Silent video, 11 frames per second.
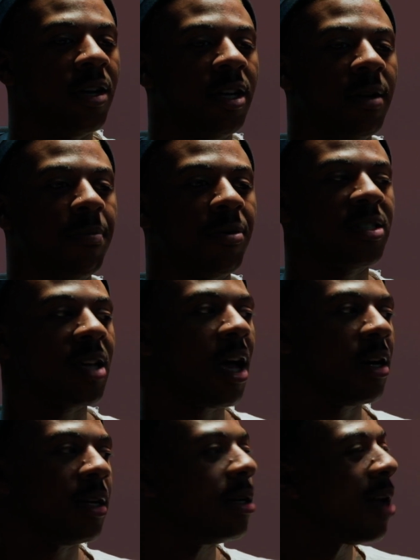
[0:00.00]
and the
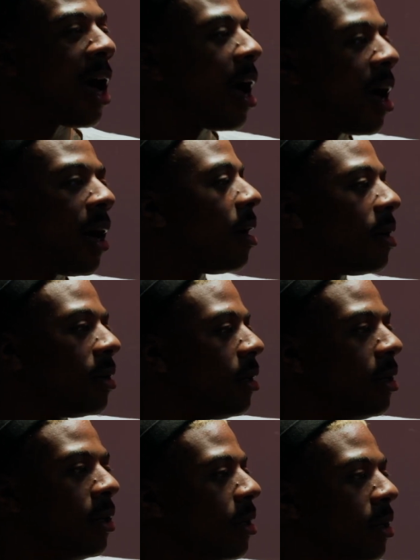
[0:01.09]
persona. Nah,
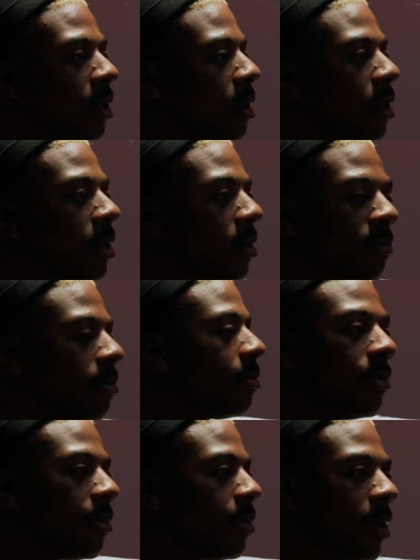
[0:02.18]
it
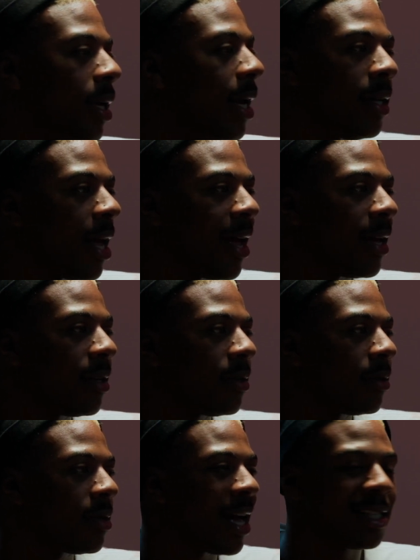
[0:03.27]
ain't that.
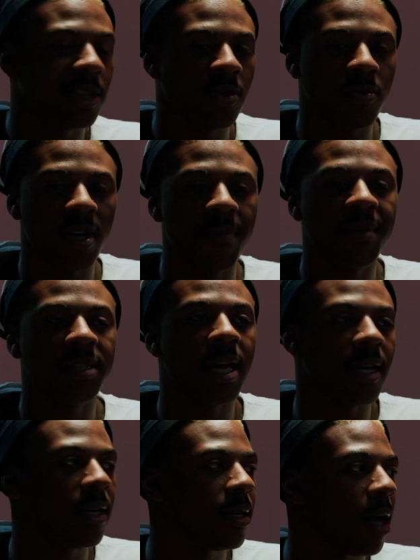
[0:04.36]
That's you
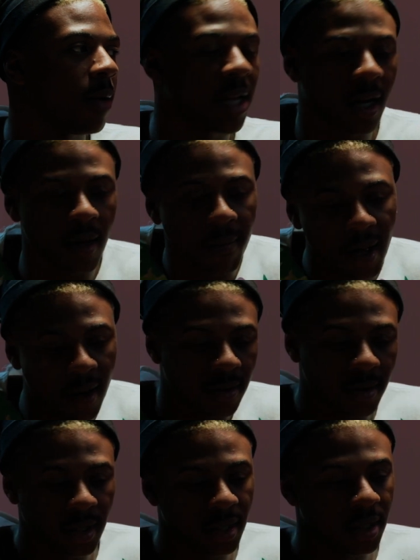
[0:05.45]
imitating. I'm talking about
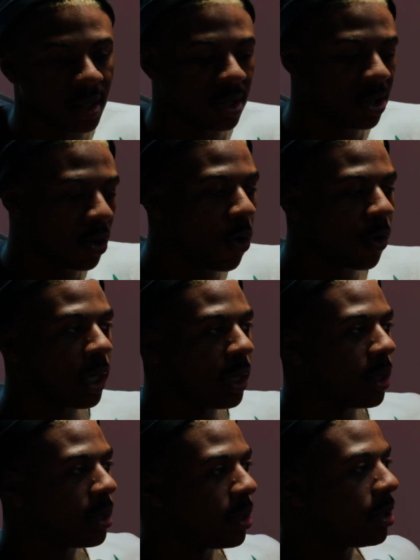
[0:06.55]
the story,
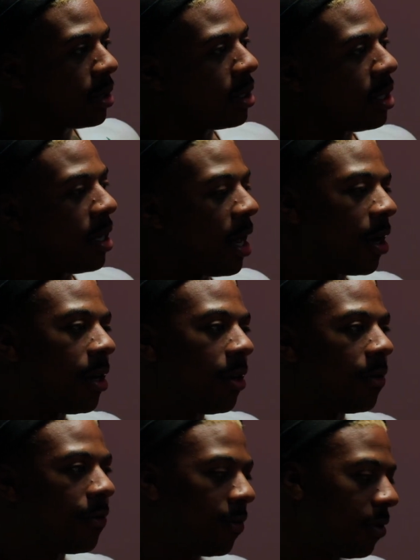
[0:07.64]
the narrative.
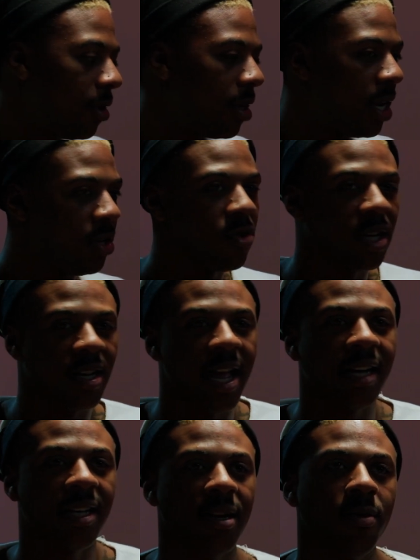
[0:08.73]
And you
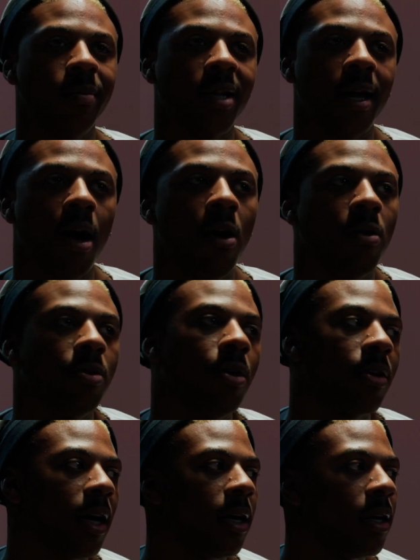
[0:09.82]
connecting and we'll be like, oh,
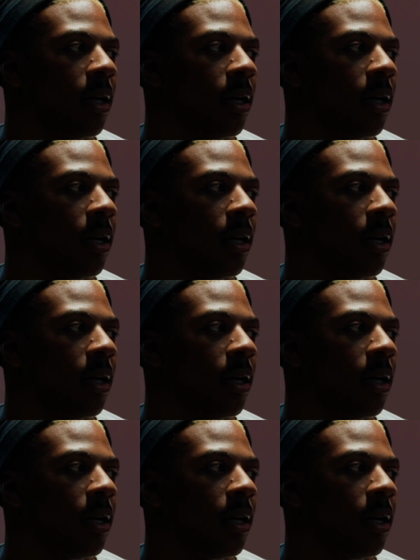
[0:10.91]
okay.